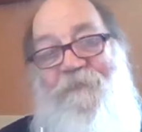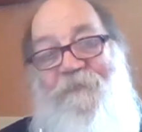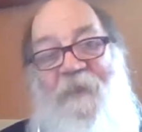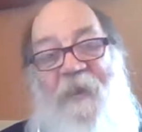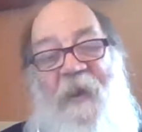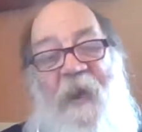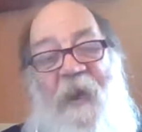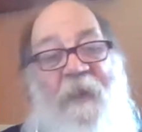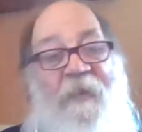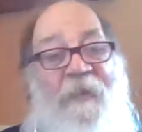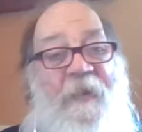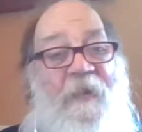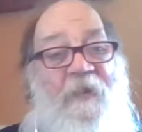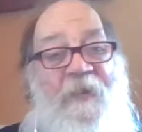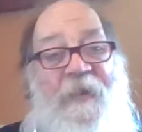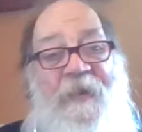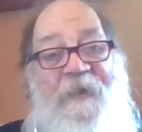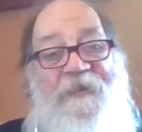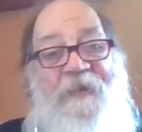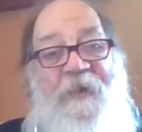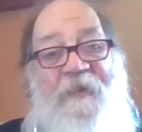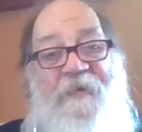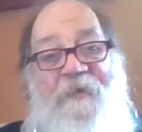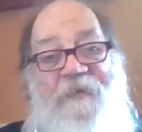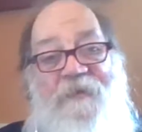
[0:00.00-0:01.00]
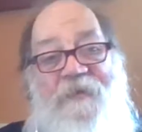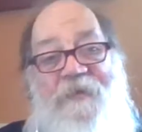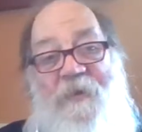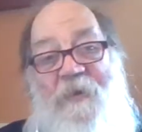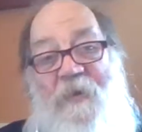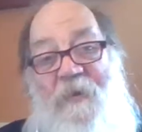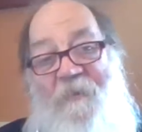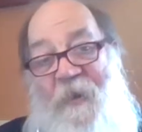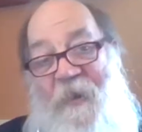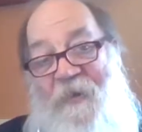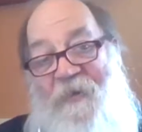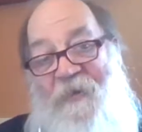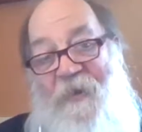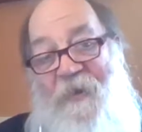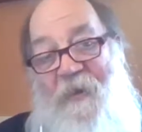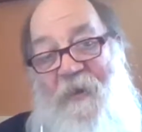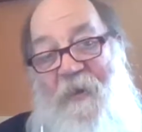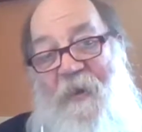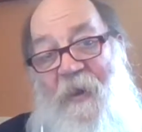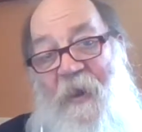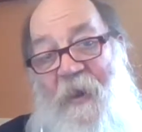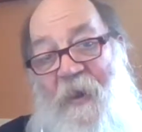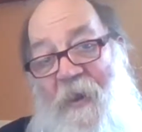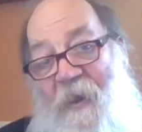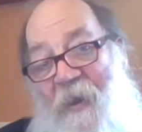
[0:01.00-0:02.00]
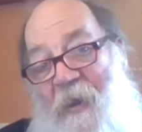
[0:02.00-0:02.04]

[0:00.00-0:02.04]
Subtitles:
and the Greeks understood about DNA.